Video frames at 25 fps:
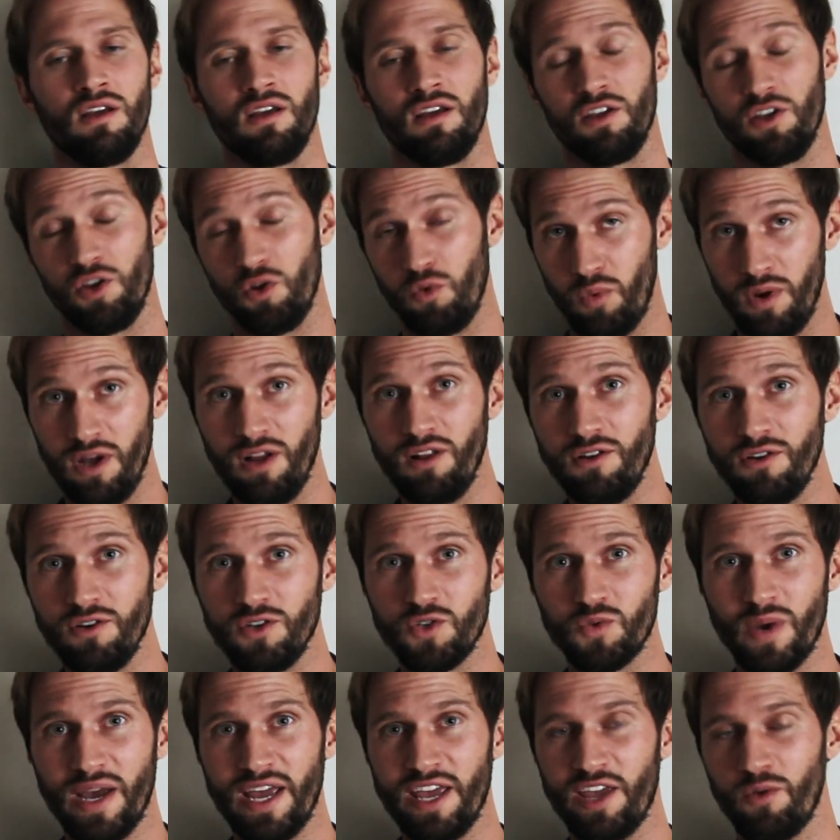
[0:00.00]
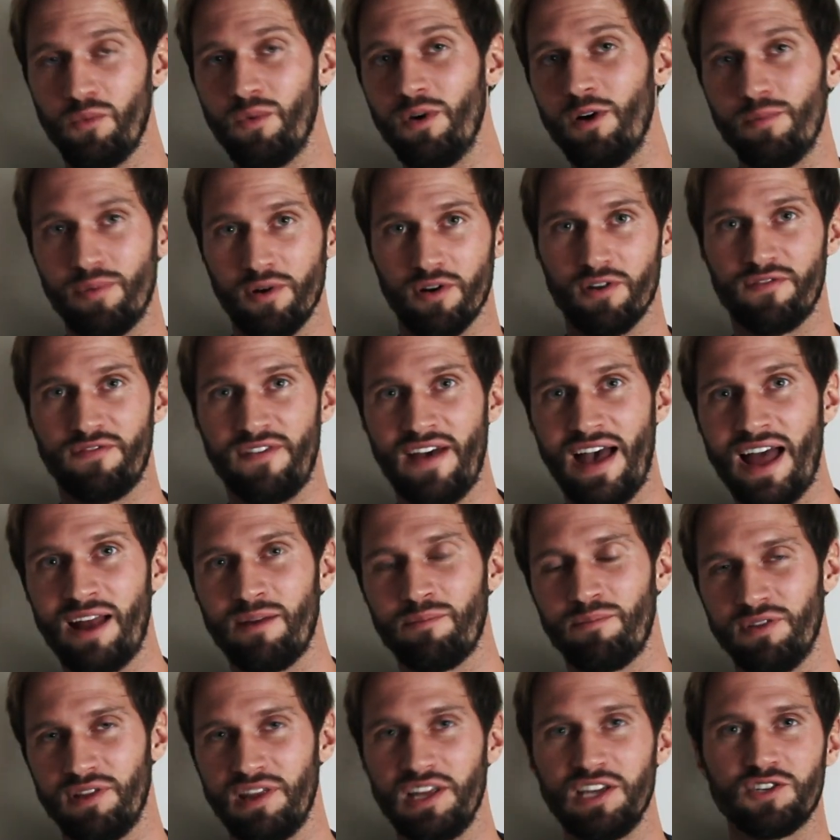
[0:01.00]
You will lose weight, you will burn fat,
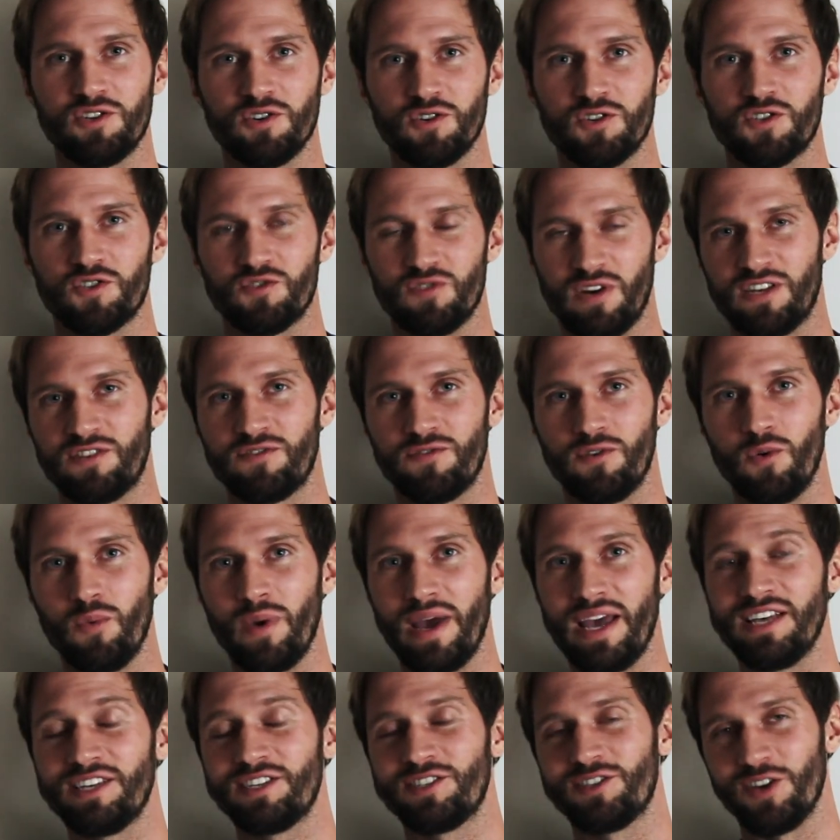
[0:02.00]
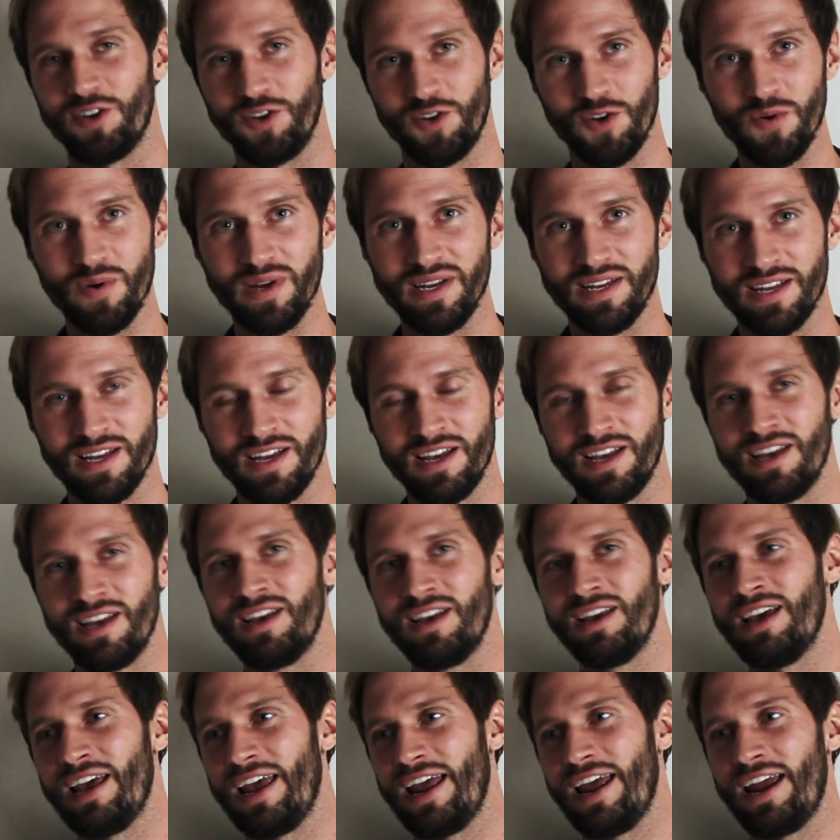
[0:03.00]
but these are stressful ways to do it
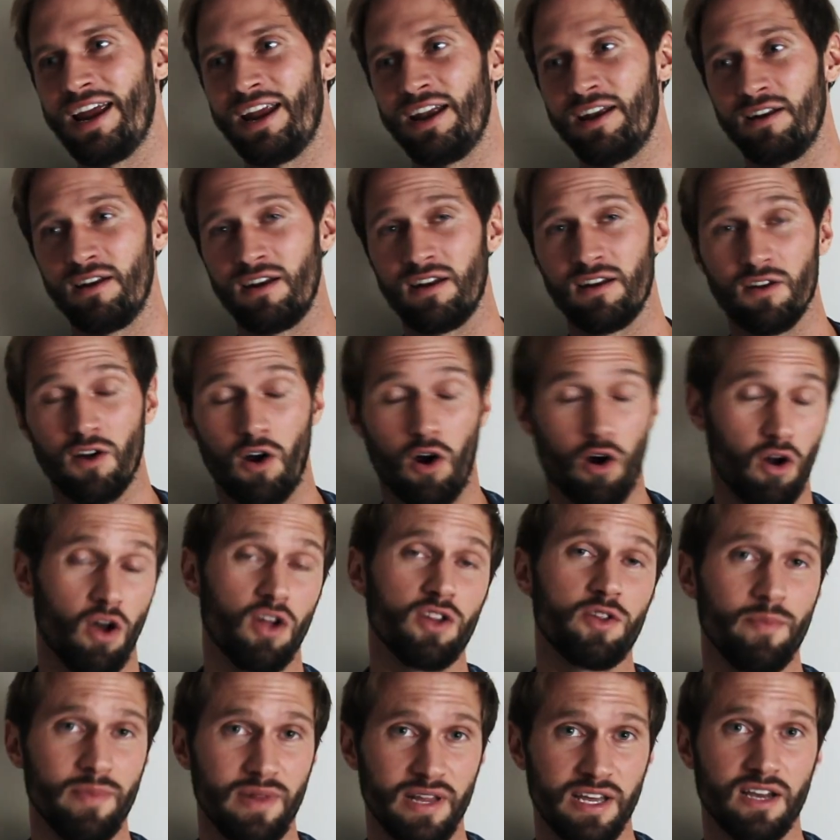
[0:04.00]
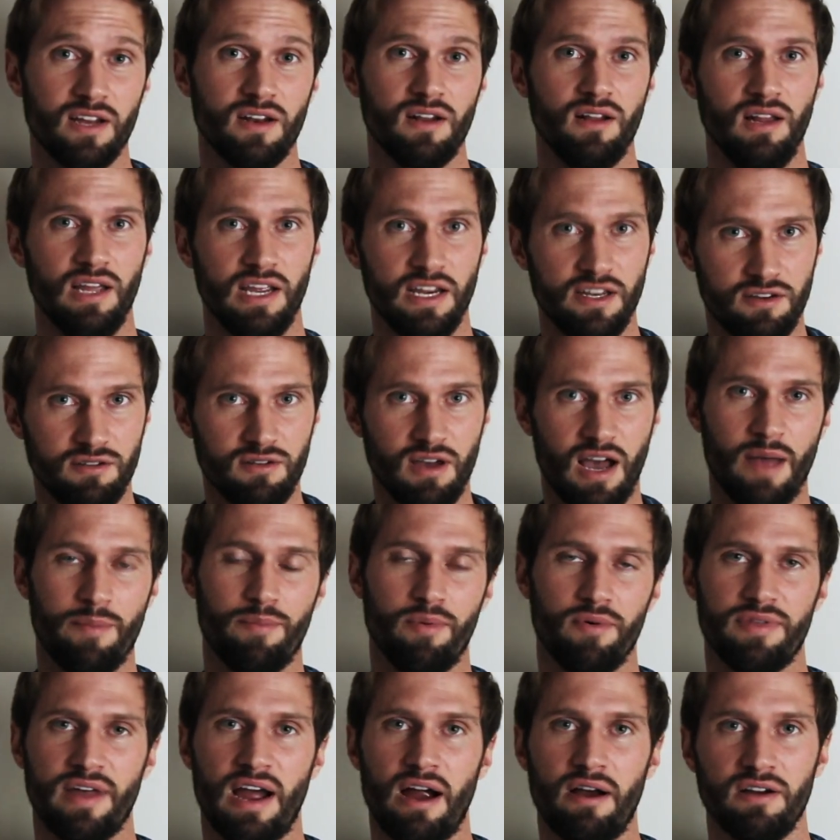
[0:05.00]
and are ultimately going to lead to
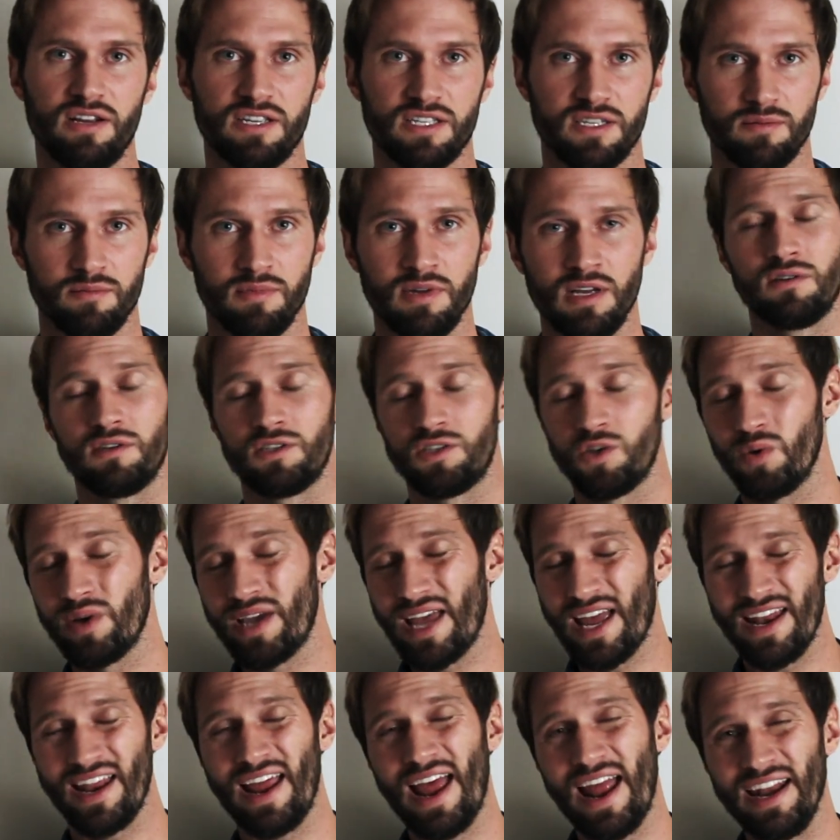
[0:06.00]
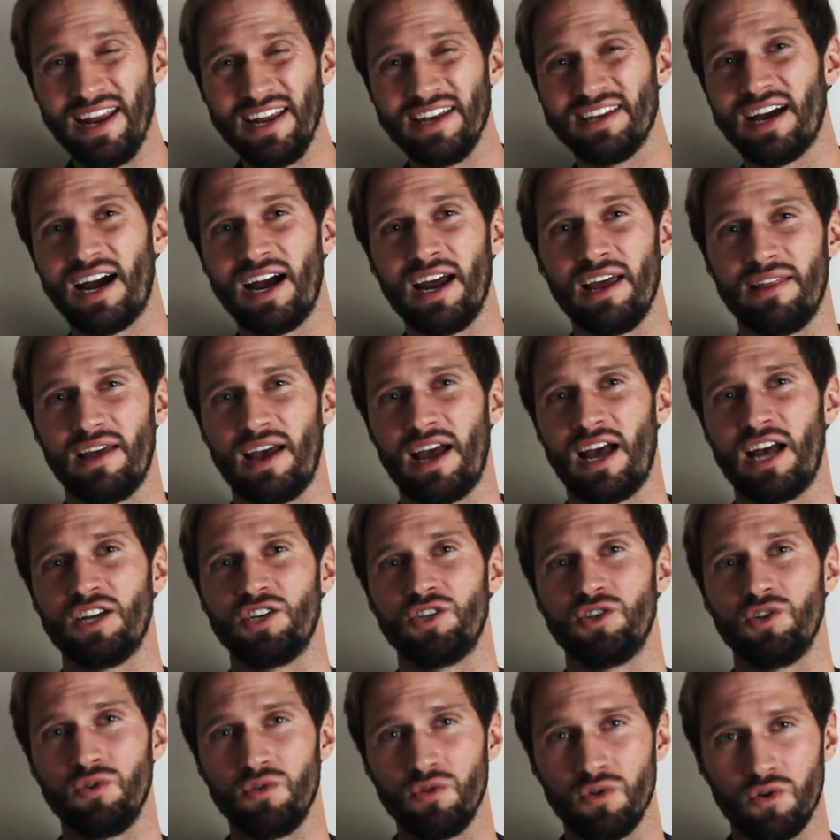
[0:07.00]
hypothyroidism. So again, any diet that has
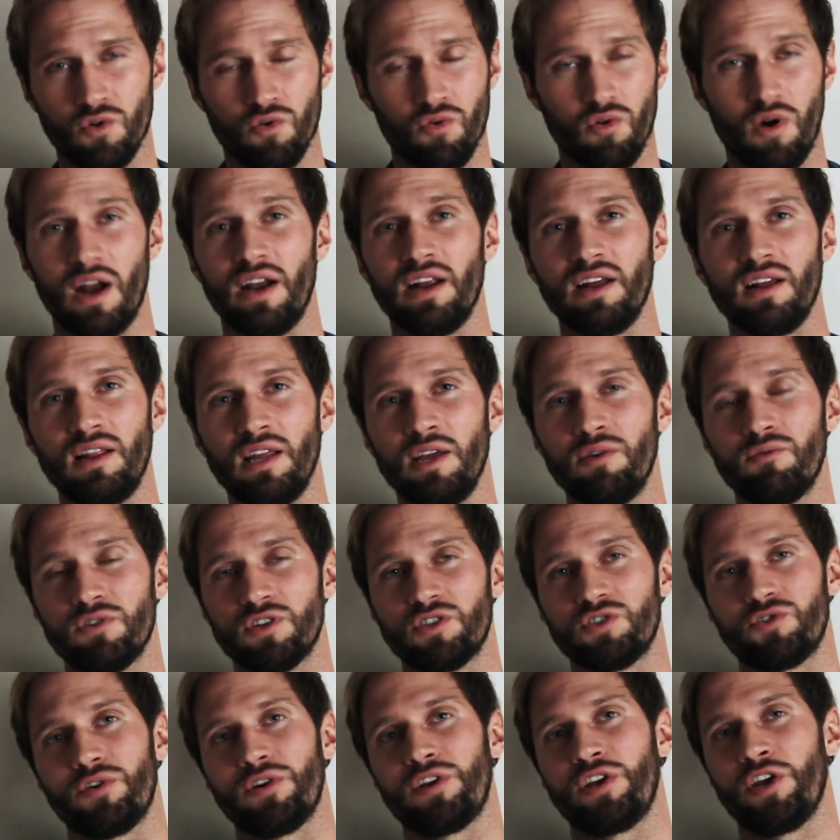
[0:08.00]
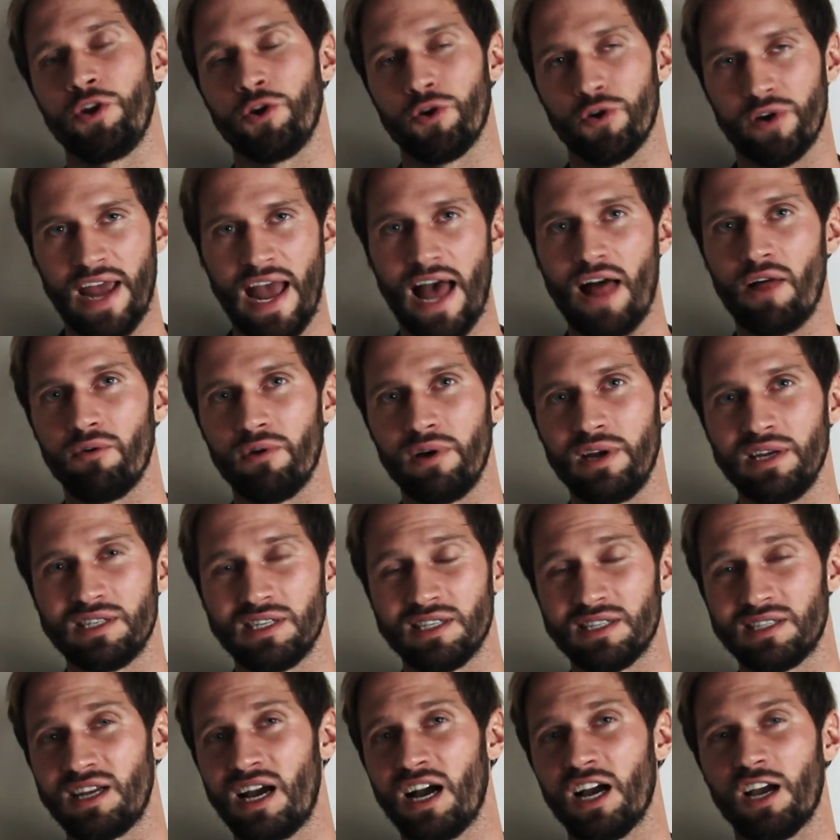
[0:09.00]
you chronically restricting your calories
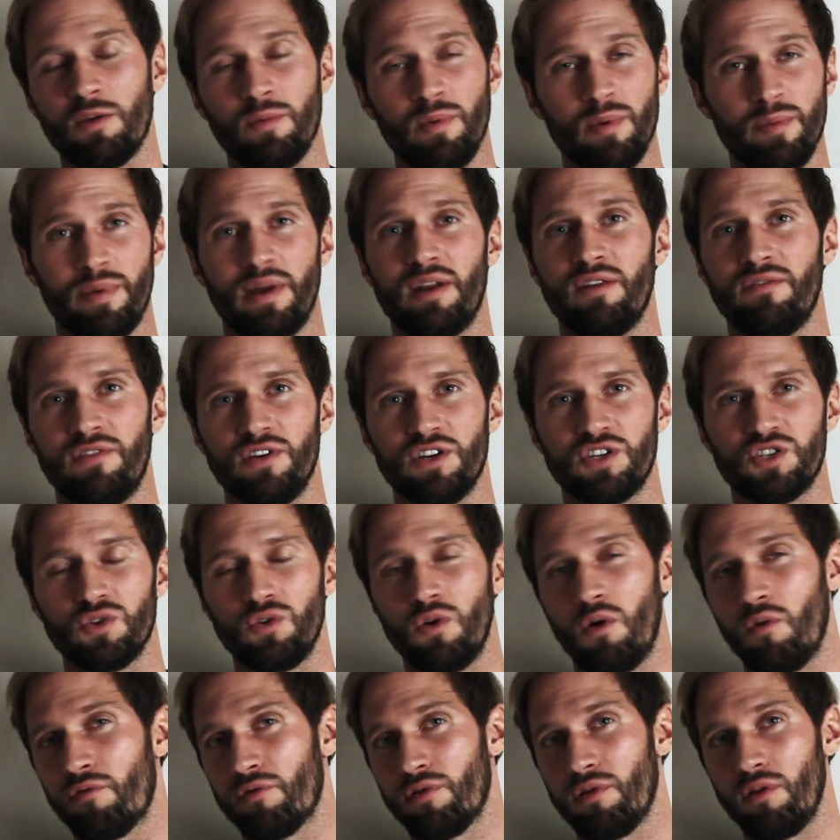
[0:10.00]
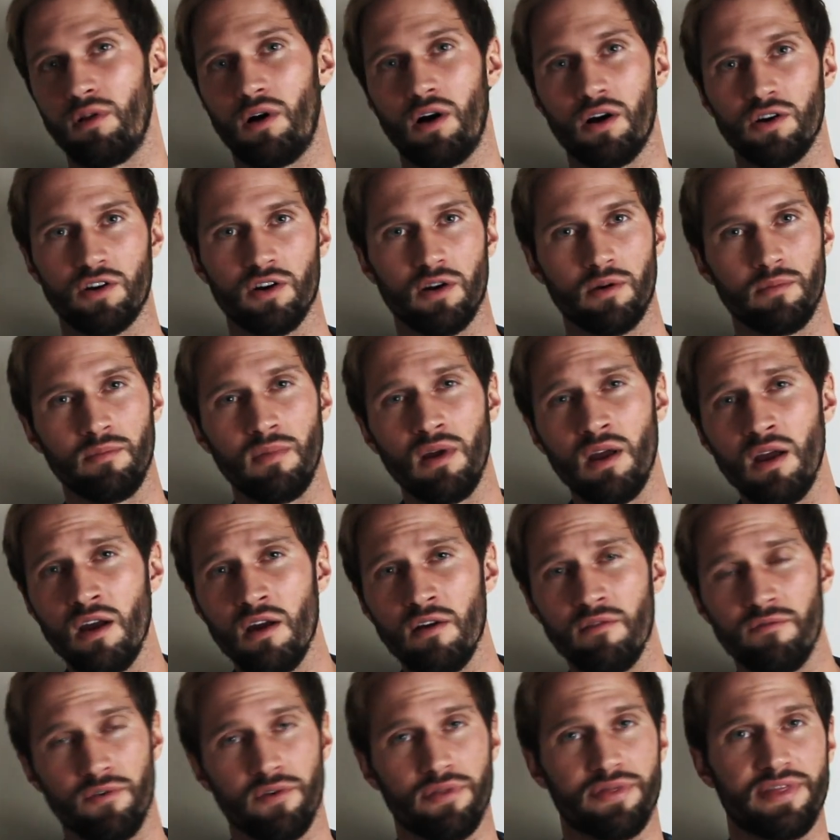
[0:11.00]
is not going to be beneficial over the long term
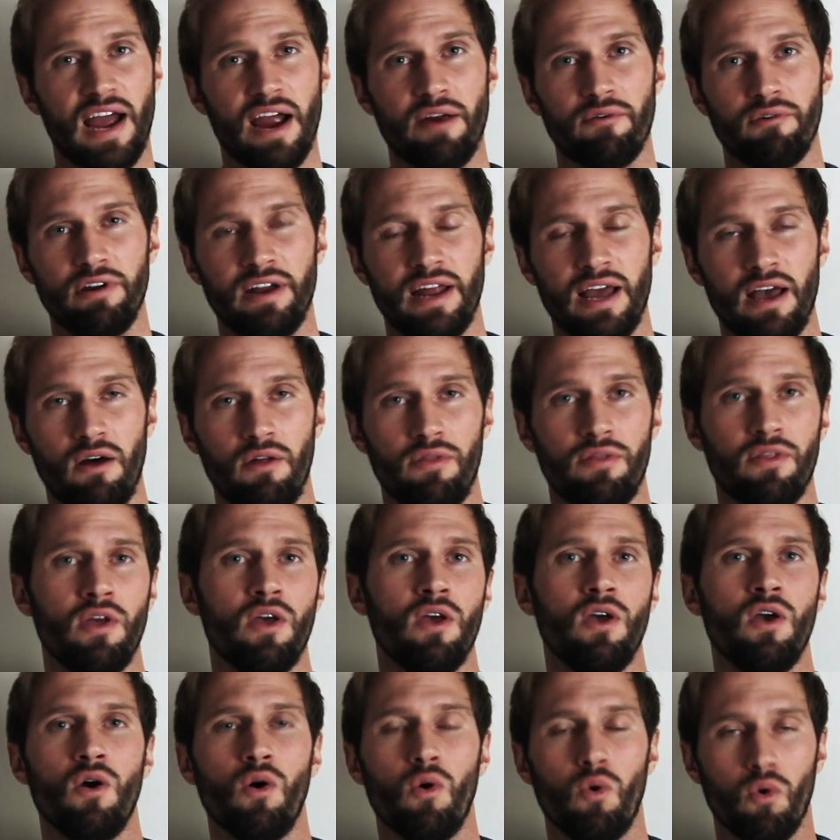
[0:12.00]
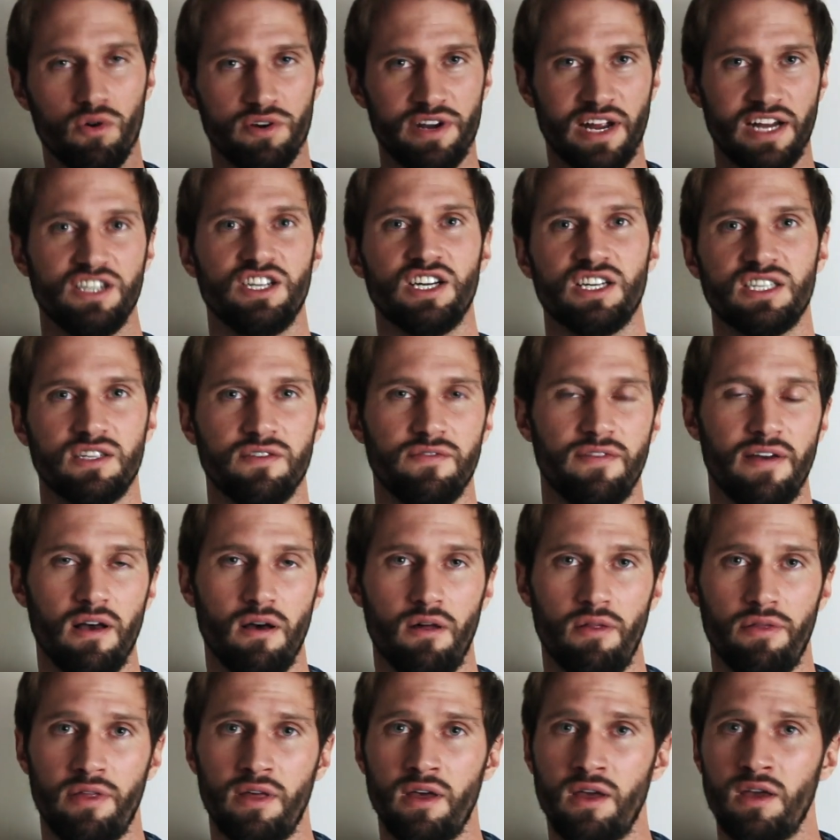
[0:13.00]
for thyroid health or digestive
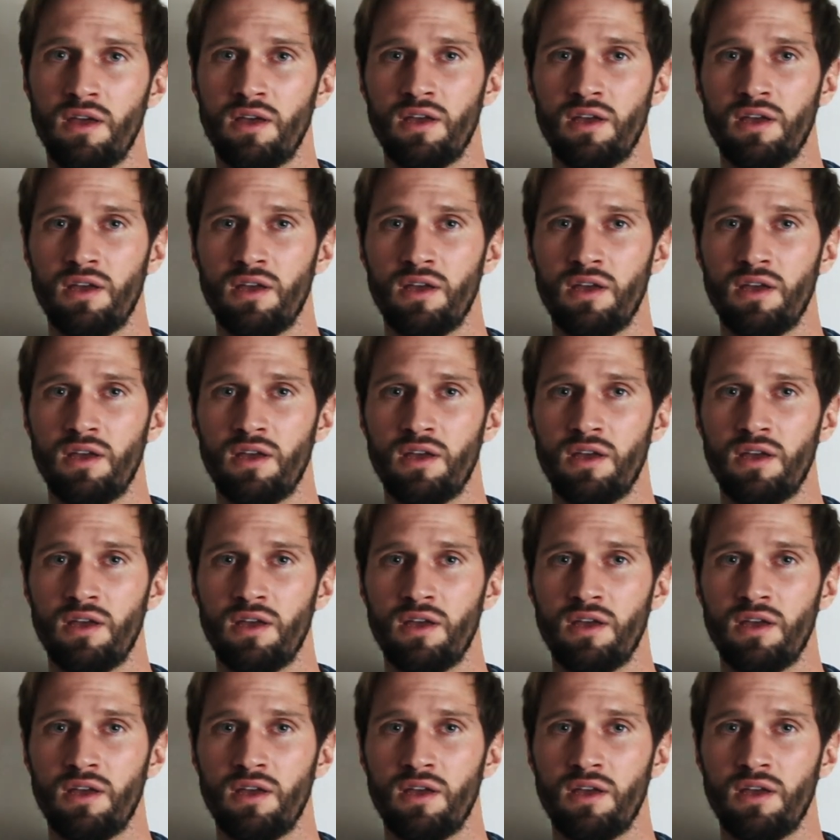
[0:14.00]
health.